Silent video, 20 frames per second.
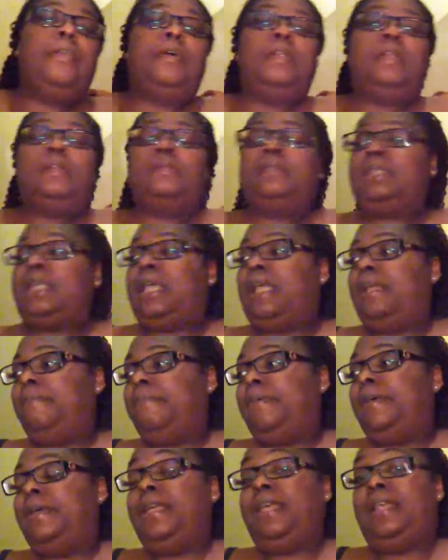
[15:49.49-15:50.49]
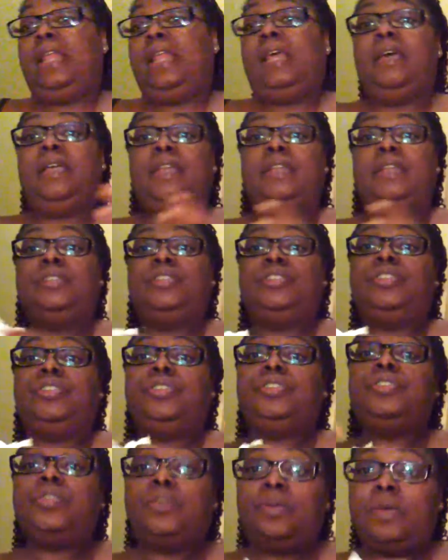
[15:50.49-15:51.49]
know what I'm saying? But now it is
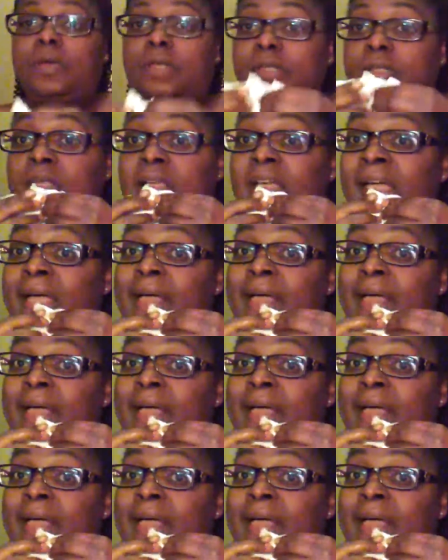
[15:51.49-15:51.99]
your choice